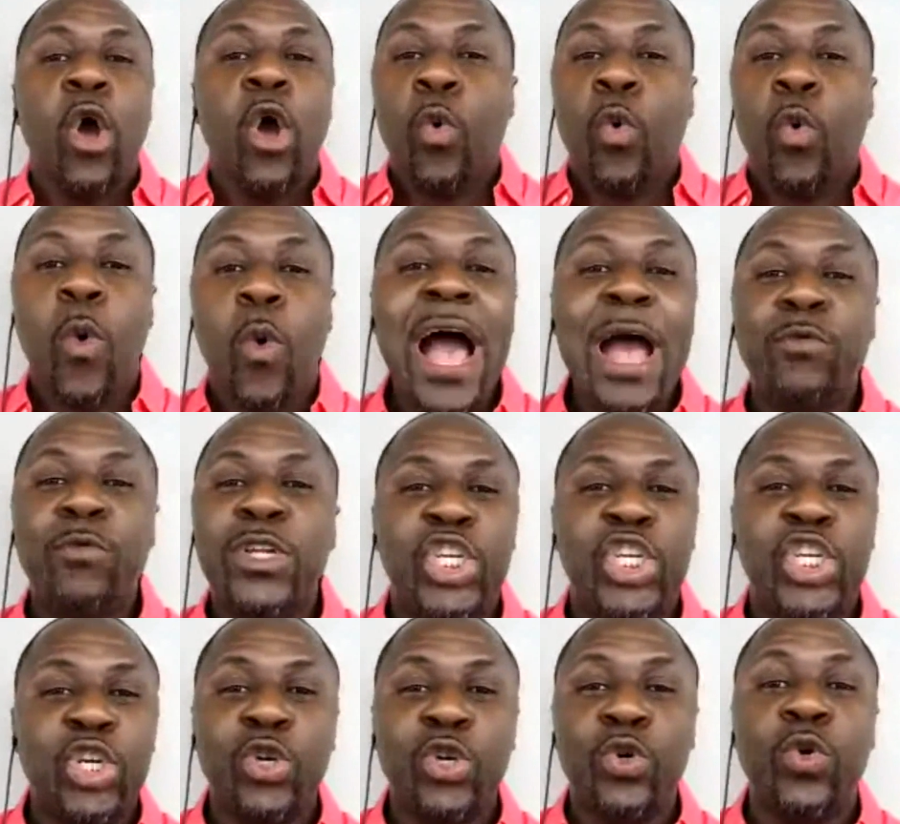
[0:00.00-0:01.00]
Why would
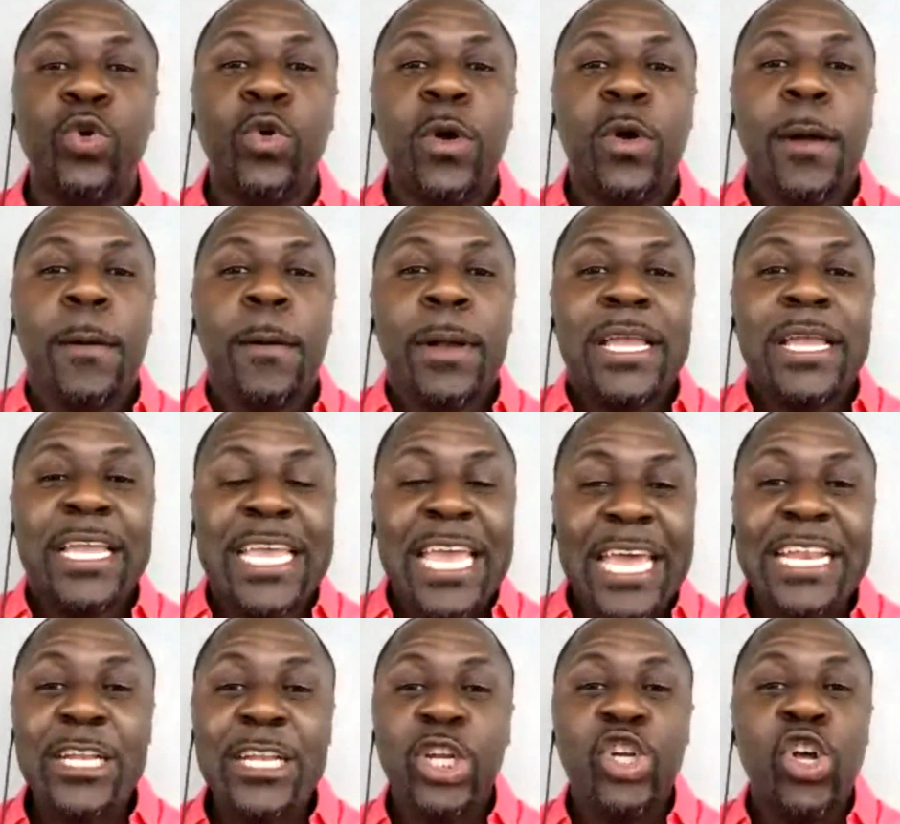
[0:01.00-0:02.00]
you
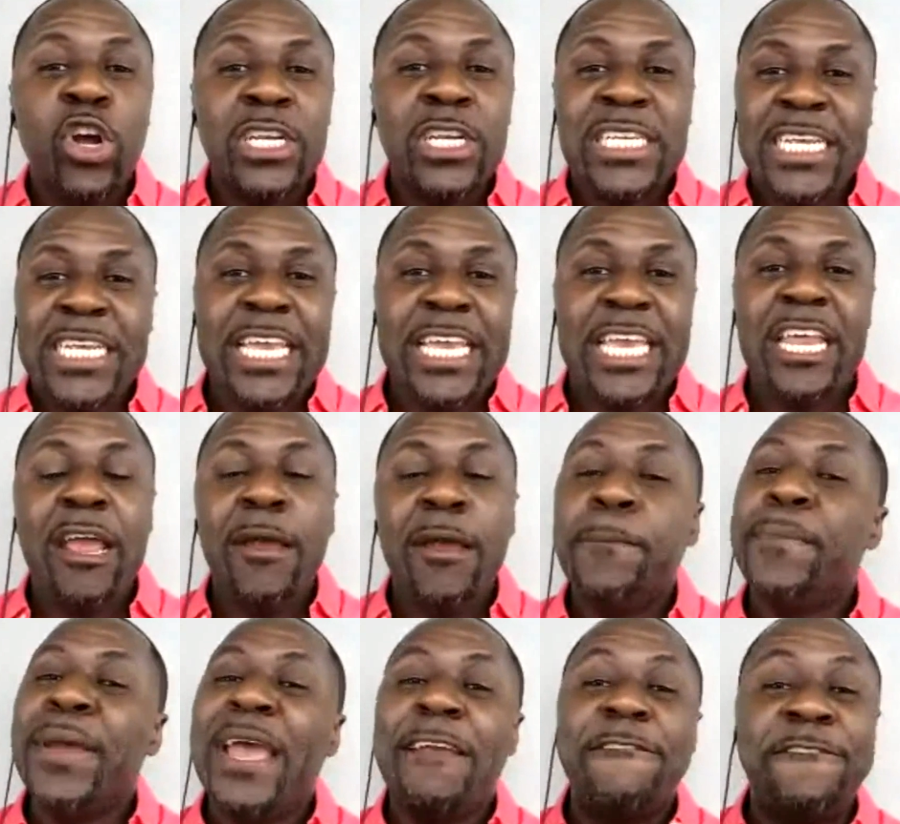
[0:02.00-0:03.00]
get your ticket and
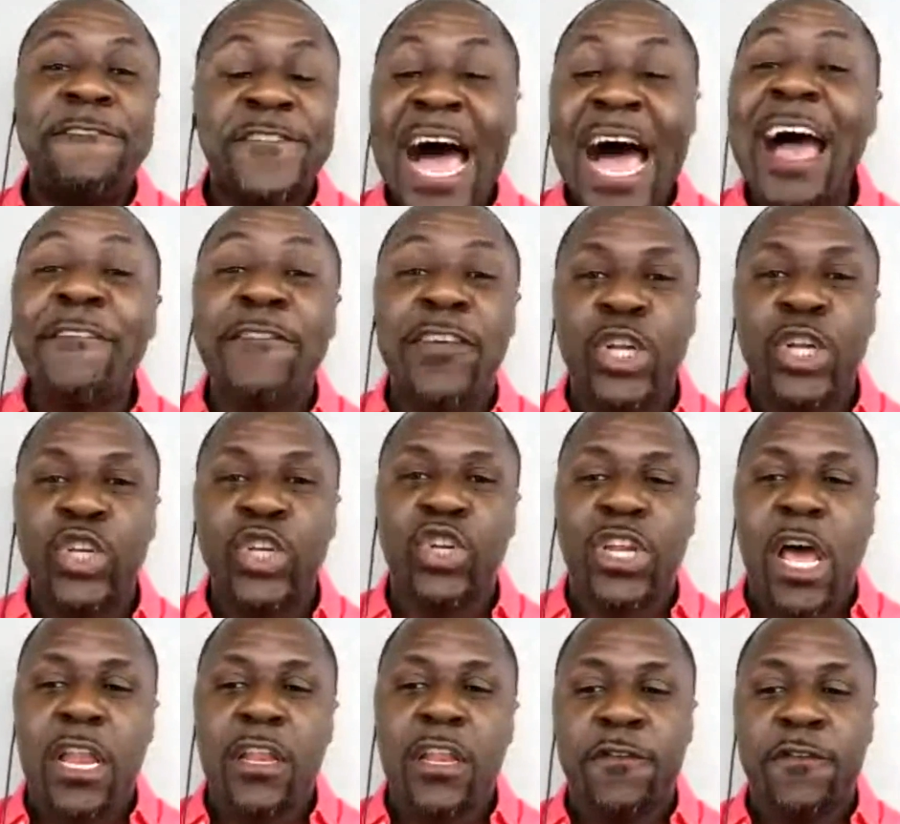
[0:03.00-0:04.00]
pay
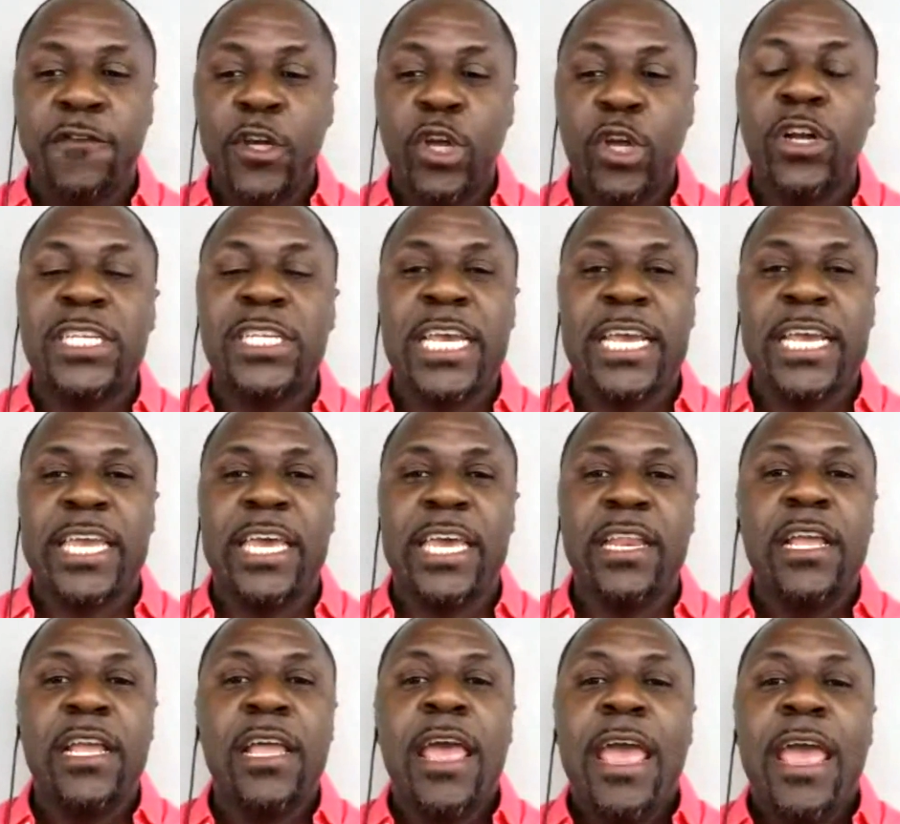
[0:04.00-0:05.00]
$500 for your ticket,
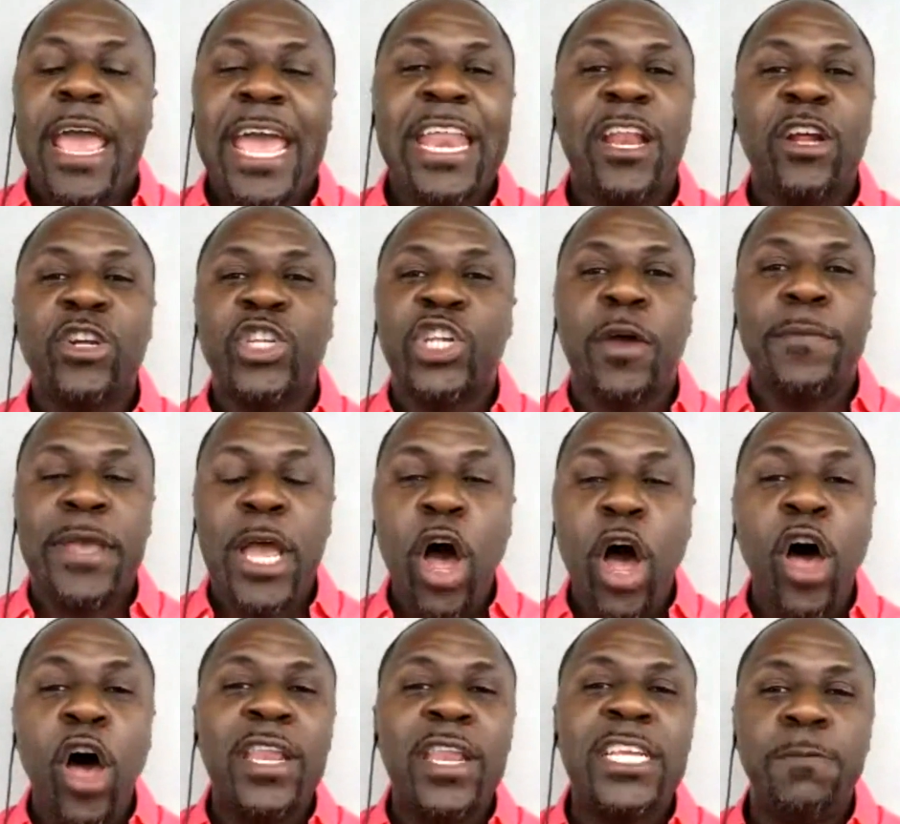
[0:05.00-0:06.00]
and there's going to be
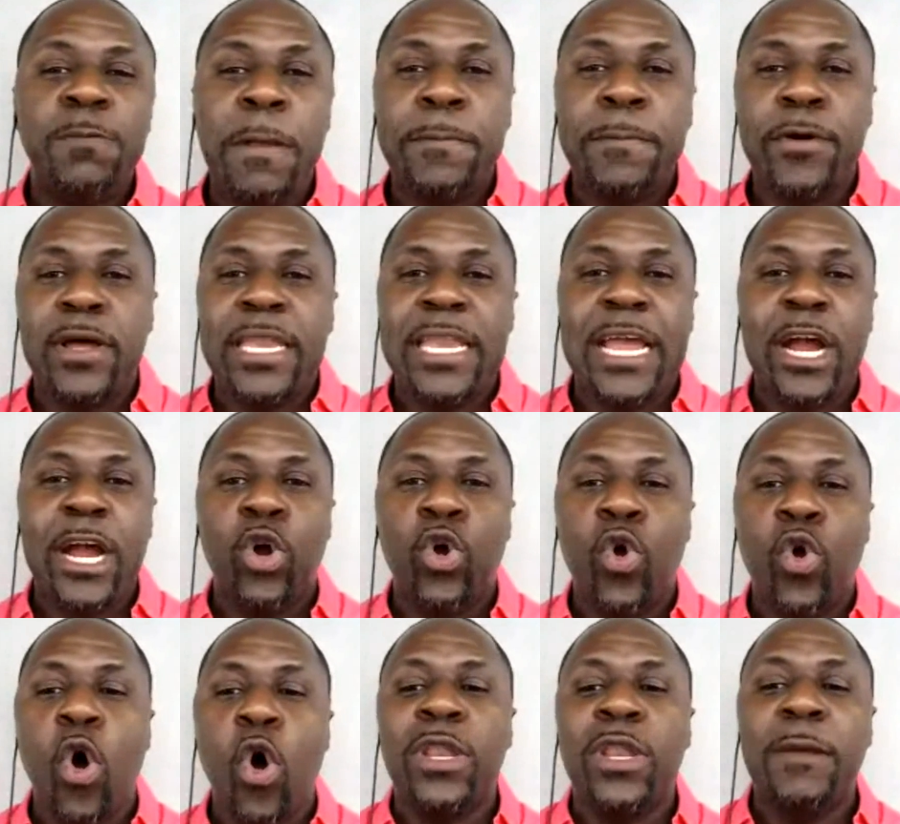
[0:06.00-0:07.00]
all these people in there who
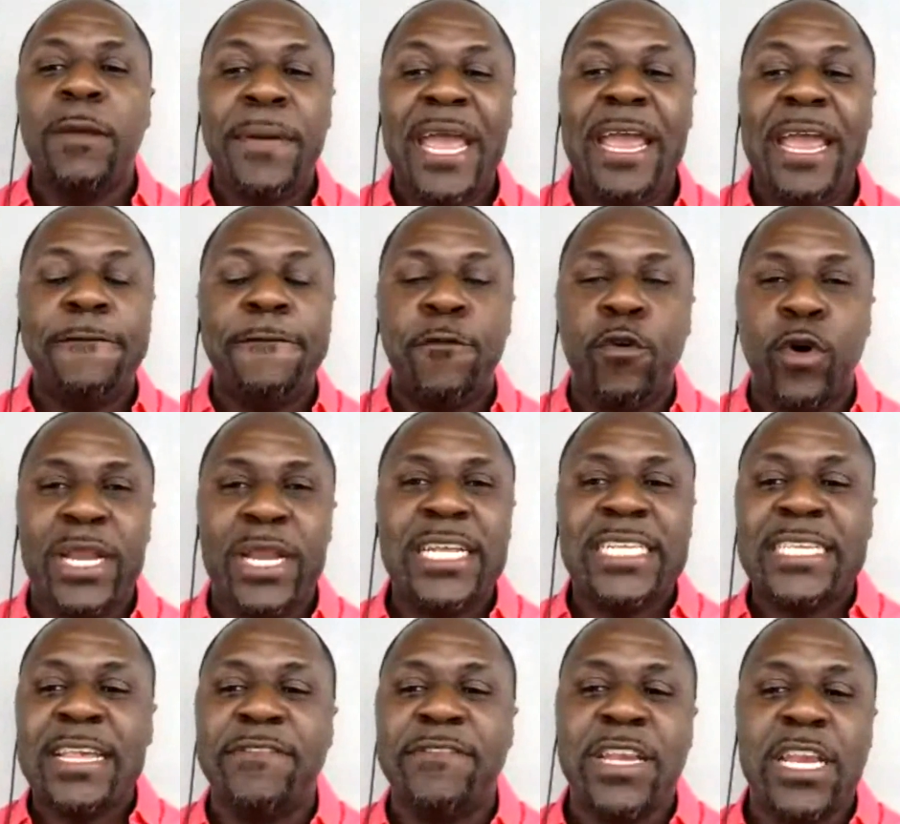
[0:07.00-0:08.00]
only paid
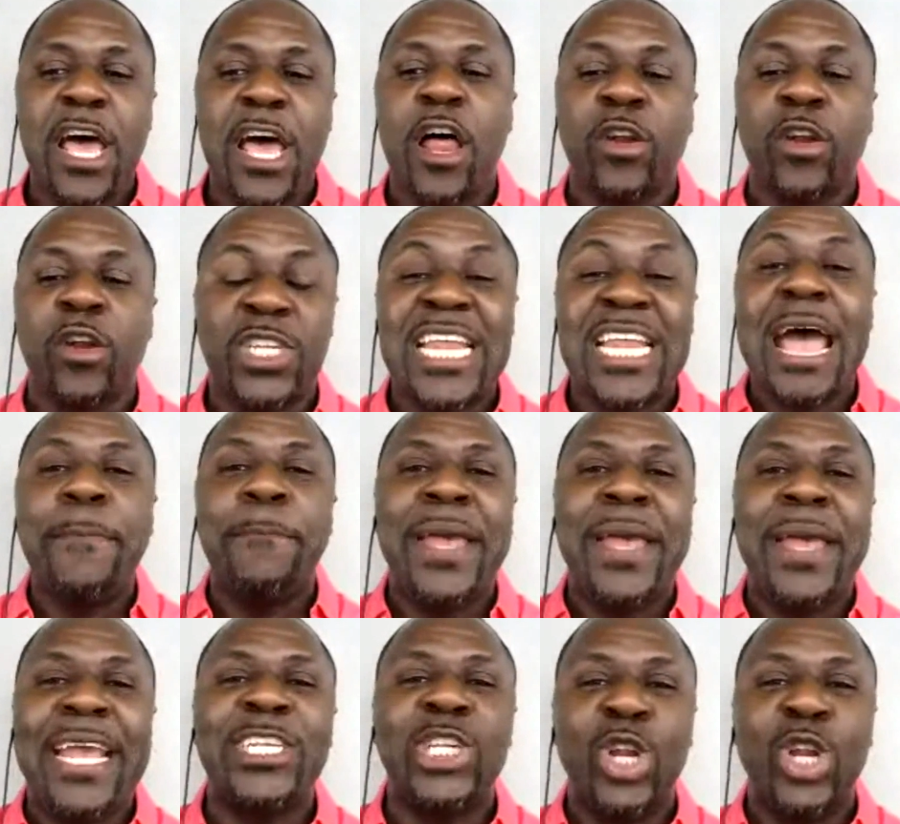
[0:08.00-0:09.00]
$47? That
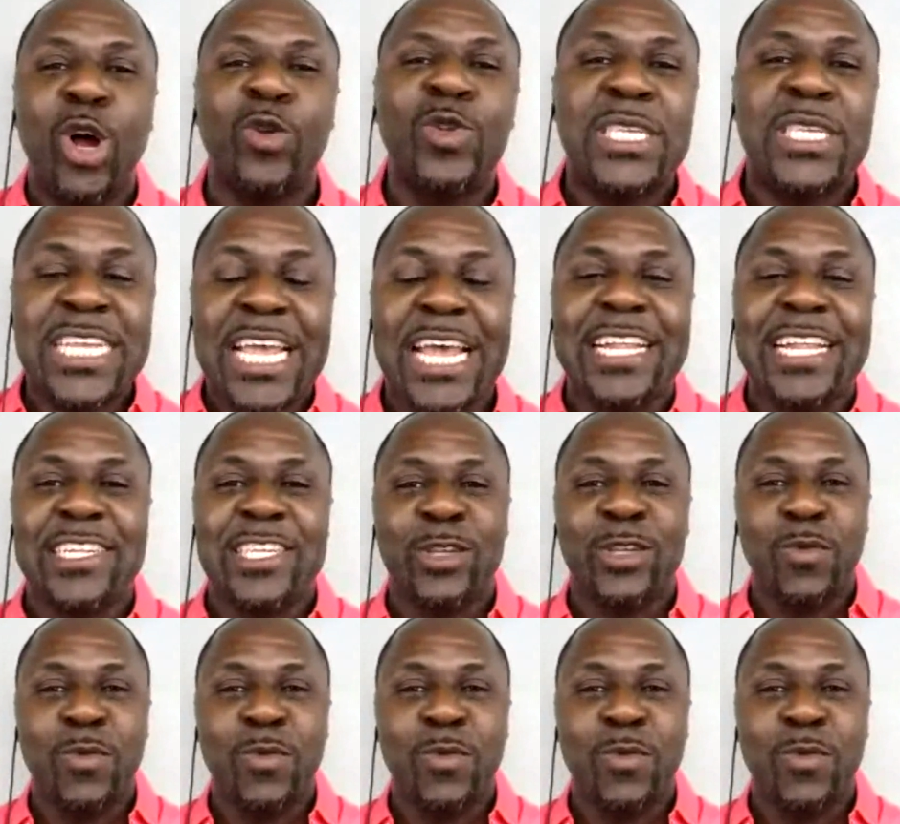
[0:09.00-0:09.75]
makes no sense.